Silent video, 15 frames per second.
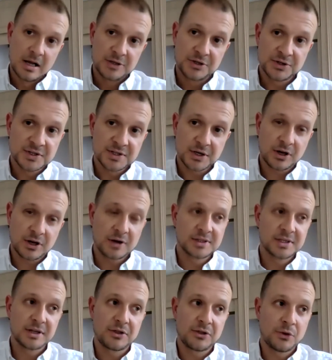Just as a
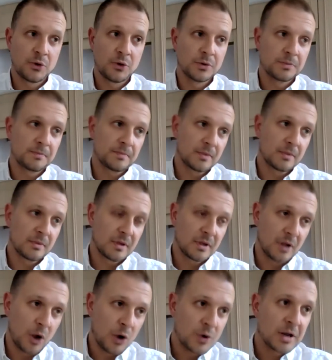closing thought,
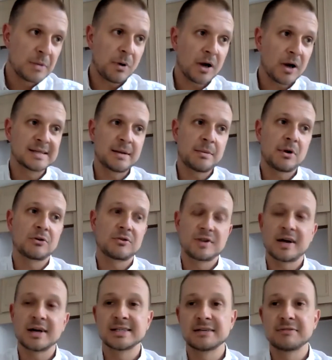only by
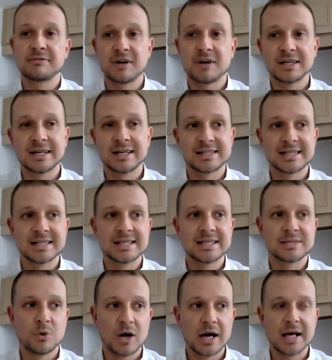democratising finance in
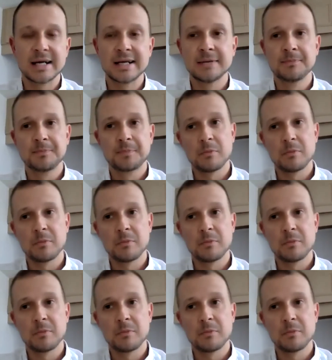this way,